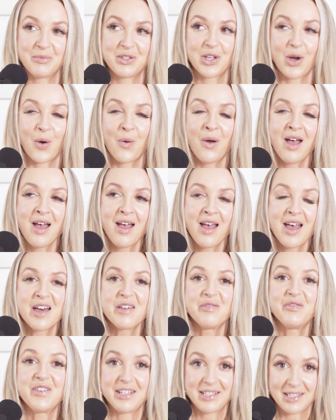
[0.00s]
So
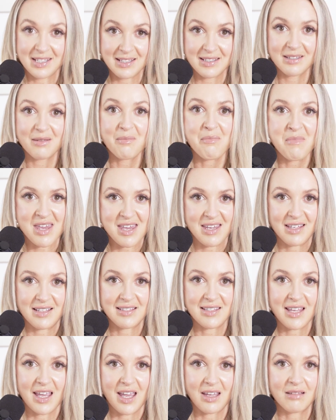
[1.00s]
this is me
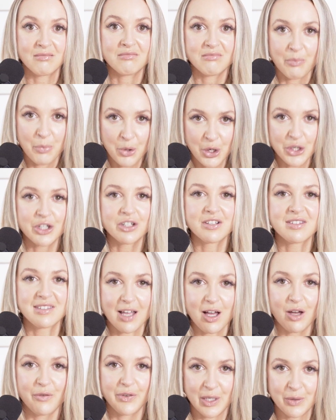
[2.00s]
saying, put
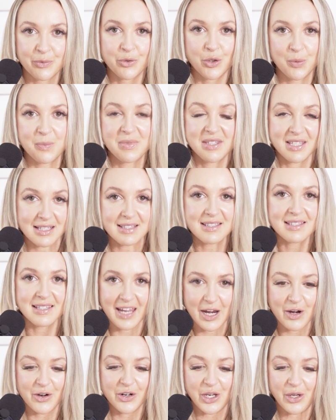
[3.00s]
yourself in rooms that
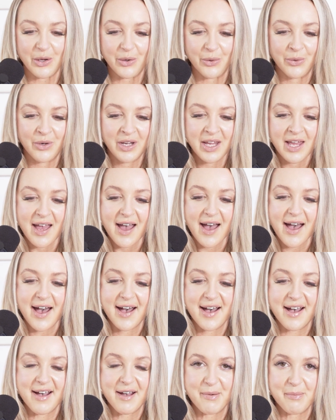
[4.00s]
scare you.
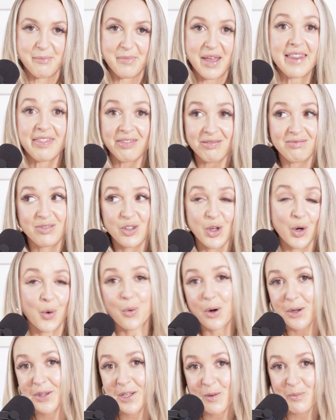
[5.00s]
And you're
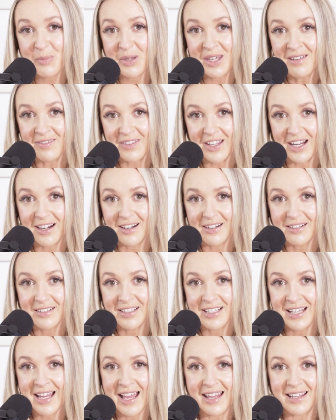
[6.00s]
worthy of being there.
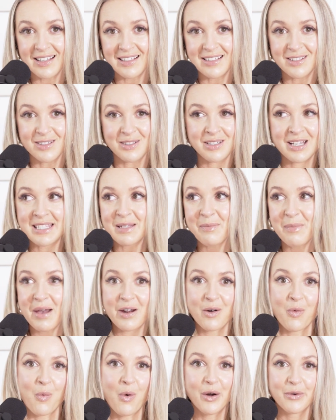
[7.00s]
And doesn't
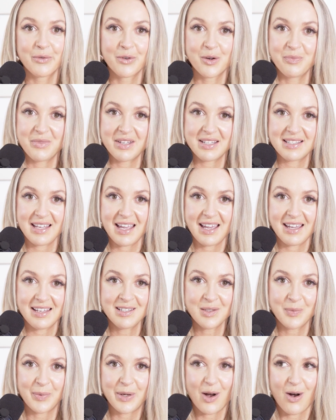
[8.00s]
matter what room this
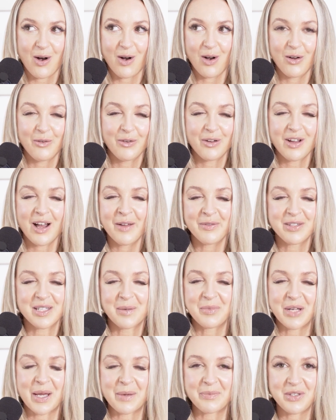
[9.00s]
is, we all
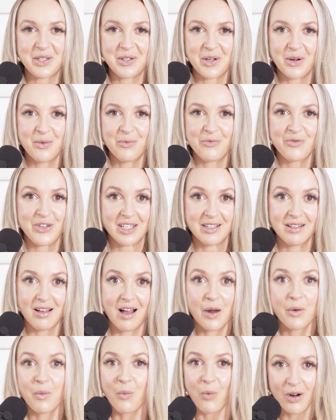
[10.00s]
sometimes, feel
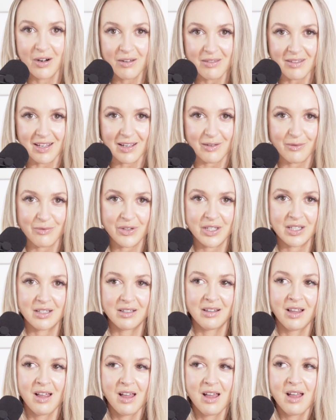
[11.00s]
unworthy and
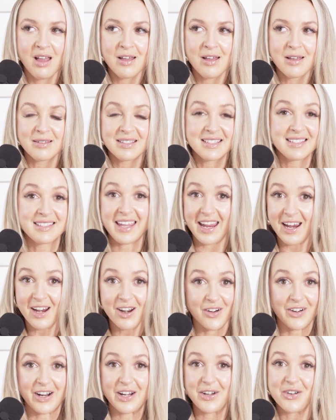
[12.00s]
feel
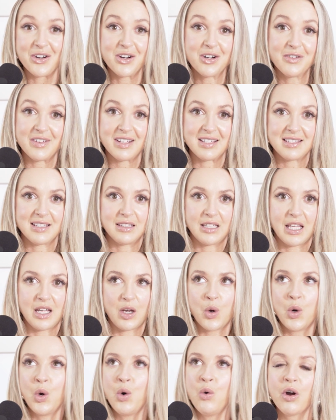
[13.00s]
scared and nervous and like,
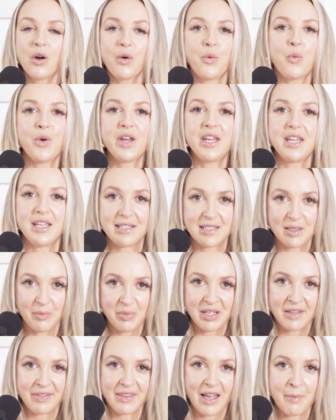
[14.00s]
who are we to
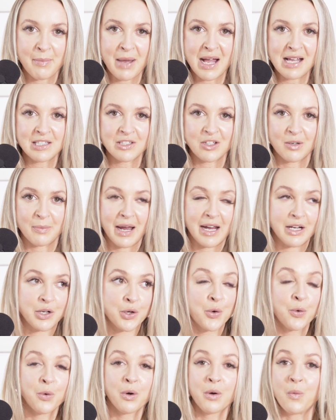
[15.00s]
be in that mastermind?
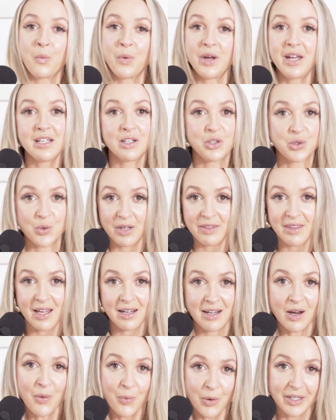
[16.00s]
Who are we to join
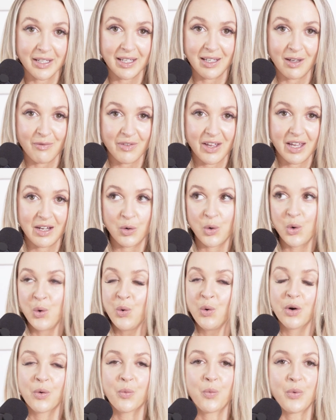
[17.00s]
that networking event?
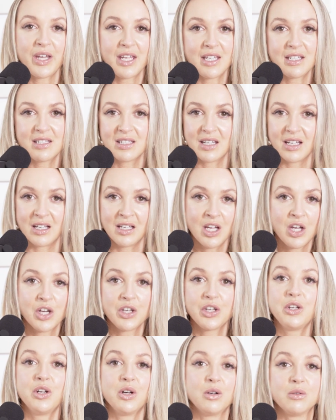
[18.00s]
Who are we to,
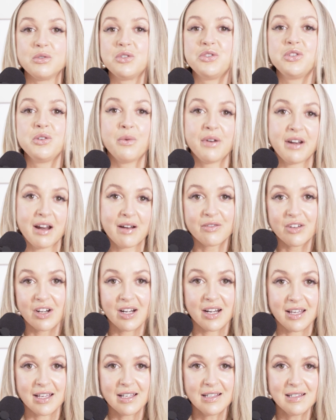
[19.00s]
do whatever
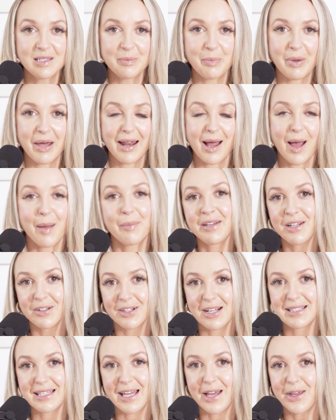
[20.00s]
it is? But I'm here
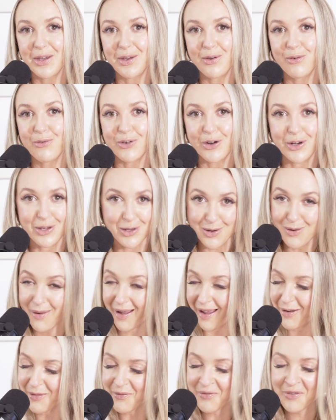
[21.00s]
to tell you, for you
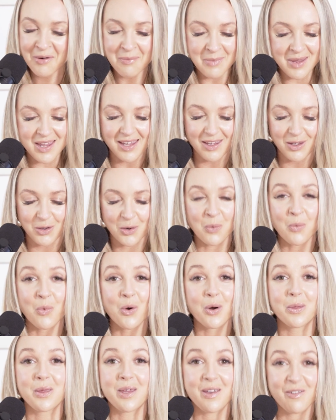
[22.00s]
and for me, you're
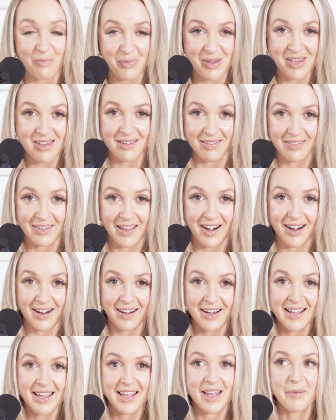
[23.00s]
worthy of being there.
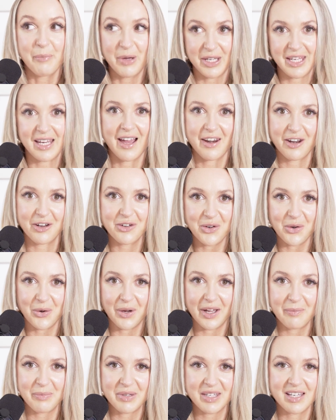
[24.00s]
But you got to do
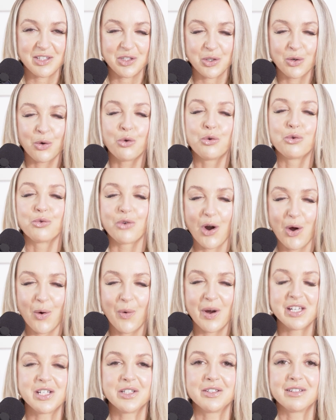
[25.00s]
it because you'll
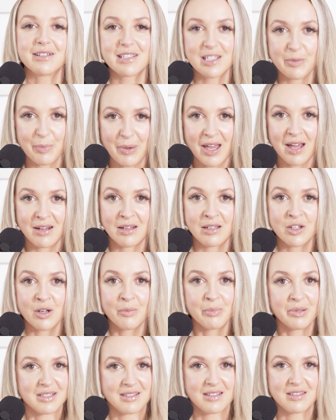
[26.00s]
grow and you'll expand and your
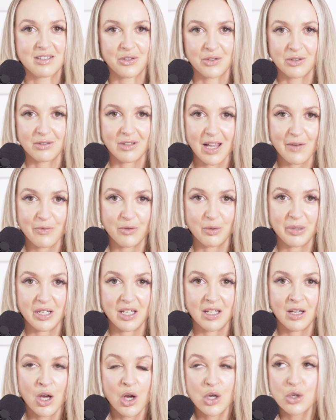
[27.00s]
business and your life will
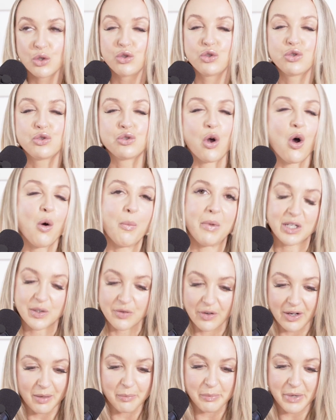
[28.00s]
be so much
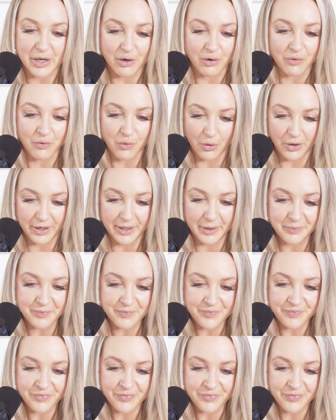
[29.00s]
freaking better for it.